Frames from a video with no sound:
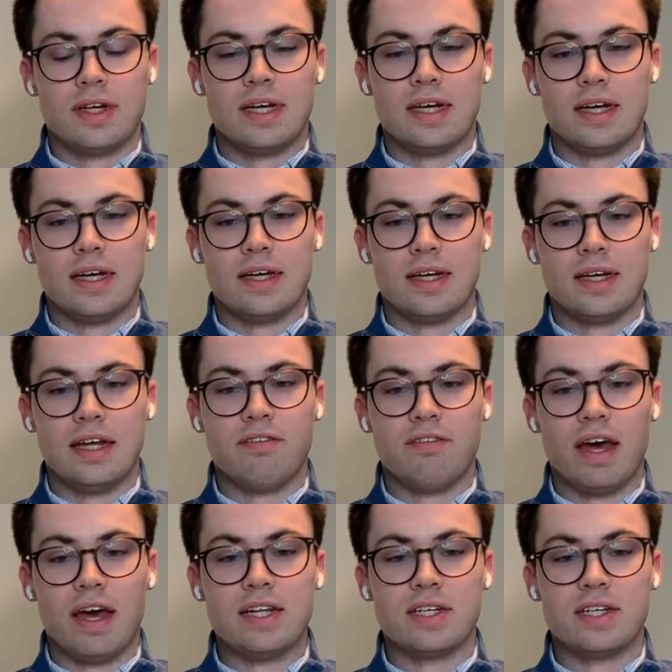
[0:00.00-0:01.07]

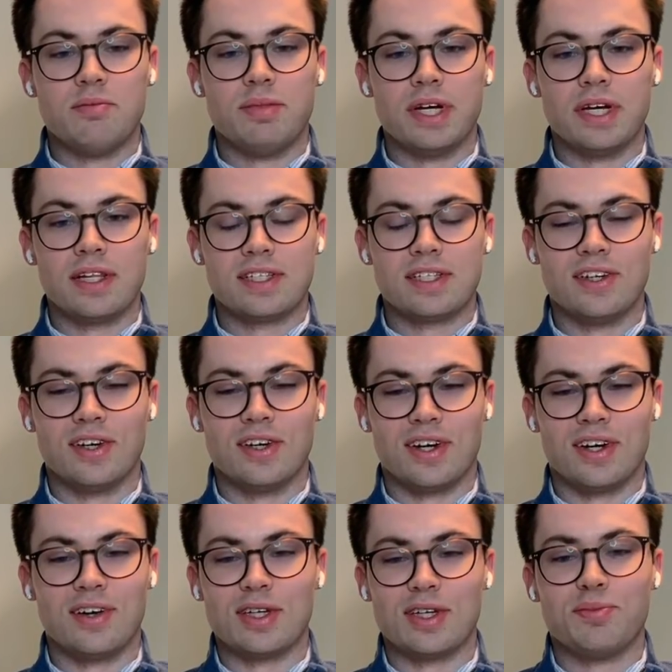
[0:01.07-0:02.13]
invented and built,
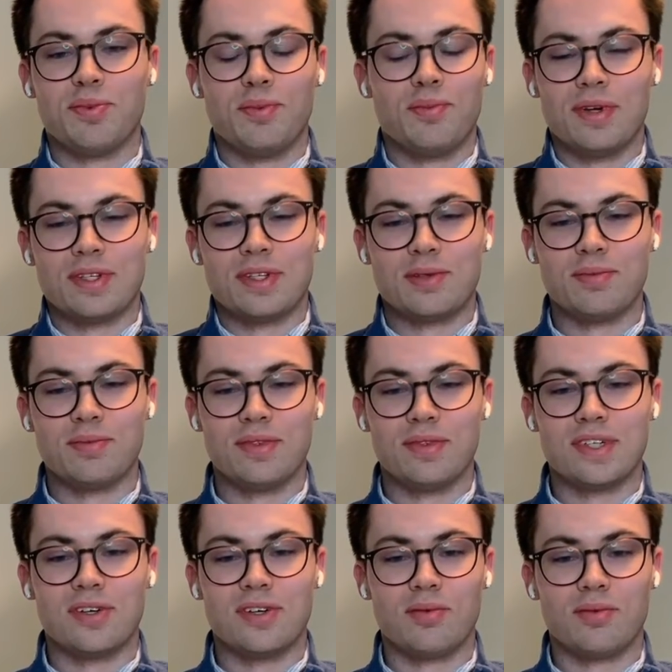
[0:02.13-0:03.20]

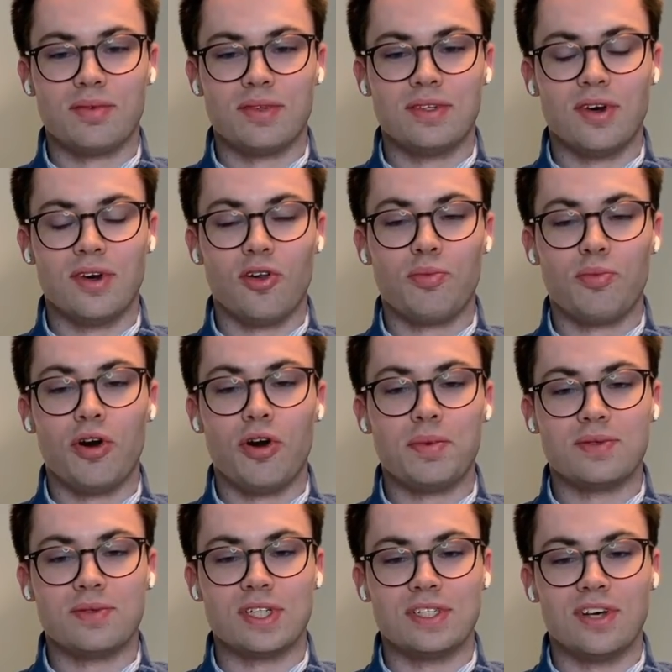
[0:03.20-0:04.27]
the whole
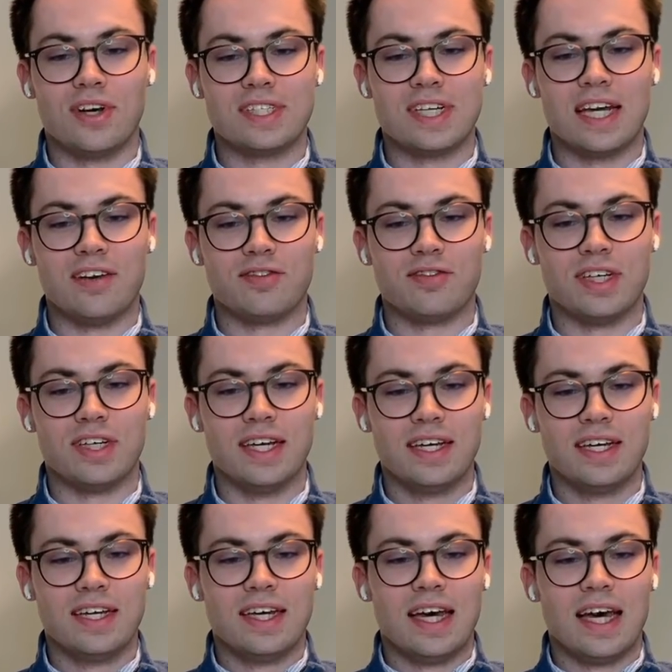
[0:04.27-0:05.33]
purpose was not NFT.
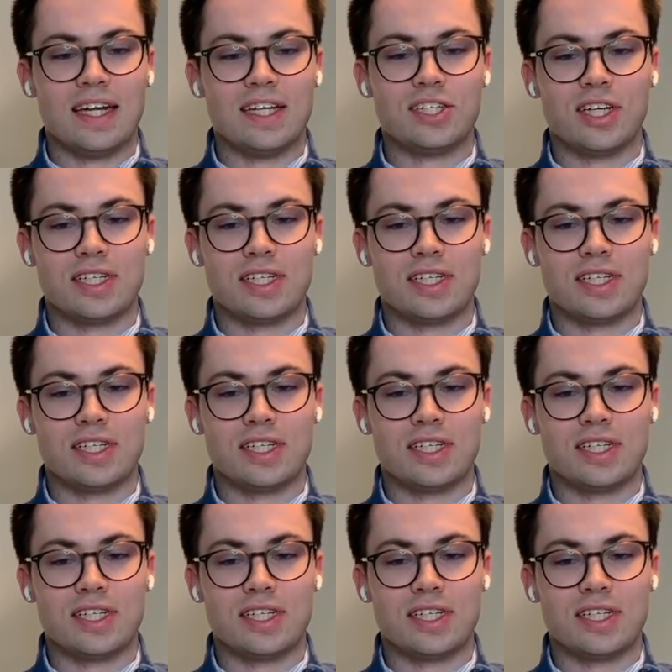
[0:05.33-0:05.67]
It is